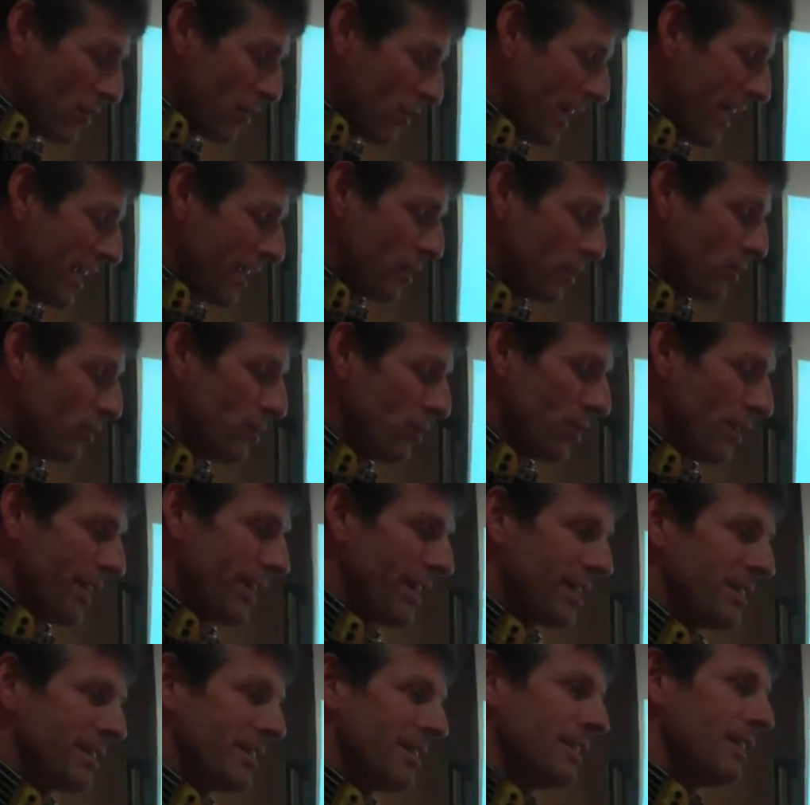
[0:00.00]
try to do
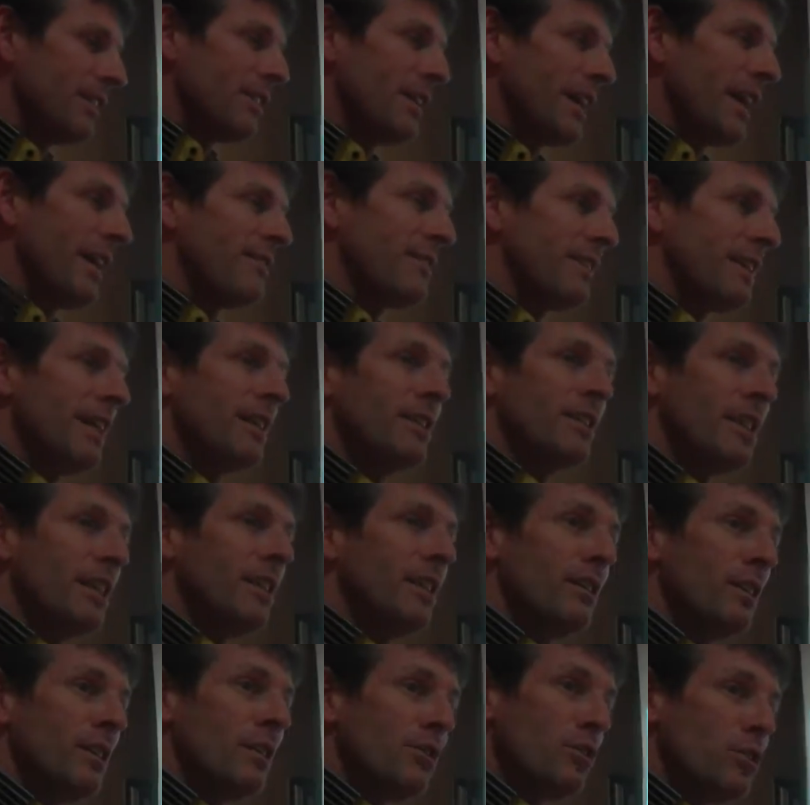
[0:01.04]
things, and their lifestyle is
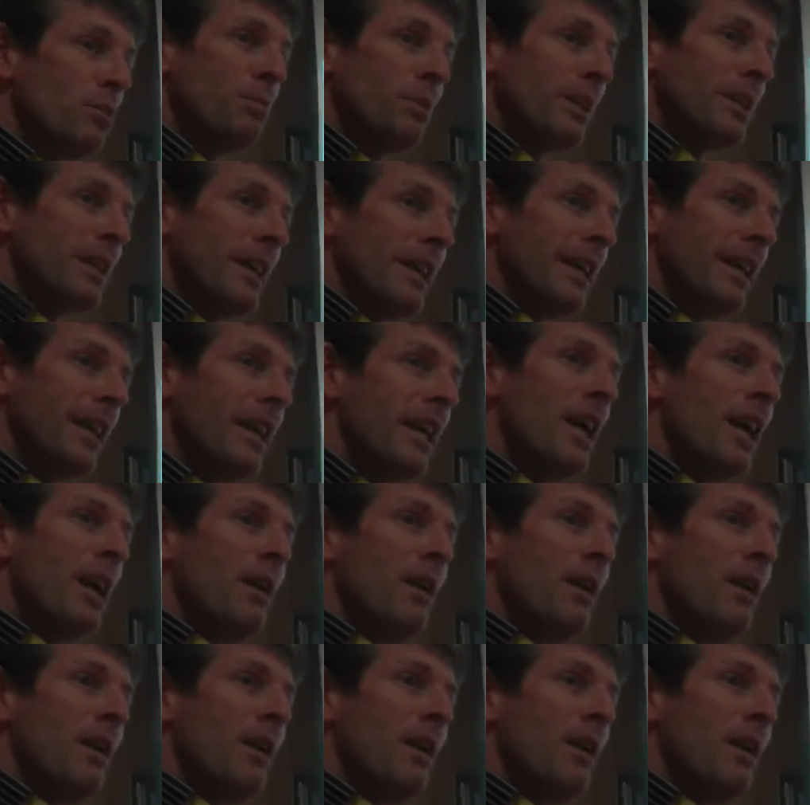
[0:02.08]
so busy.